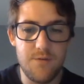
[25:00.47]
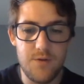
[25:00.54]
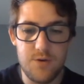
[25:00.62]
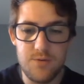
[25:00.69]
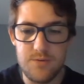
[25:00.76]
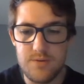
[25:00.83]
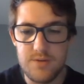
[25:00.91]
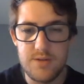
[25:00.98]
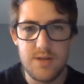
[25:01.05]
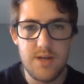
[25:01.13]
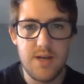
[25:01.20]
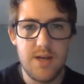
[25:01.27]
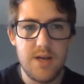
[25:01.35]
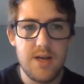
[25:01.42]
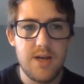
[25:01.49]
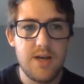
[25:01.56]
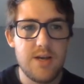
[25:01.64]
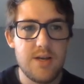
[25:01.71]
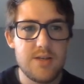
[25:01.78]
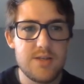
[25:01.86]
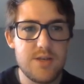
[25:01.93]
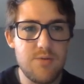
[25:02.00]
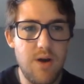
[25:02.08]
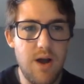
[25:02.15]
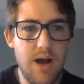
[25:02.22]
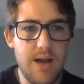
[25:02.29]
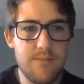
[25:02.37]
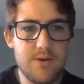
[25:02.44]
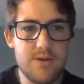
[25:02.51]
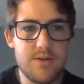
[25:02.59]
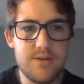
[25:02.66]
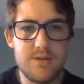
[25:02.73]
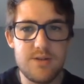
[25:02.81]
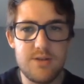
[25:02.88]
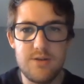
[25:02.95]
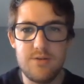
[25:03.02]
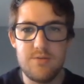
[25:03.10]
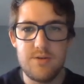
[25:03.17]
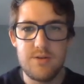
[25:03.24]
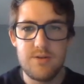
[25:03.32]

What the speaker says: fuels. So I'm going to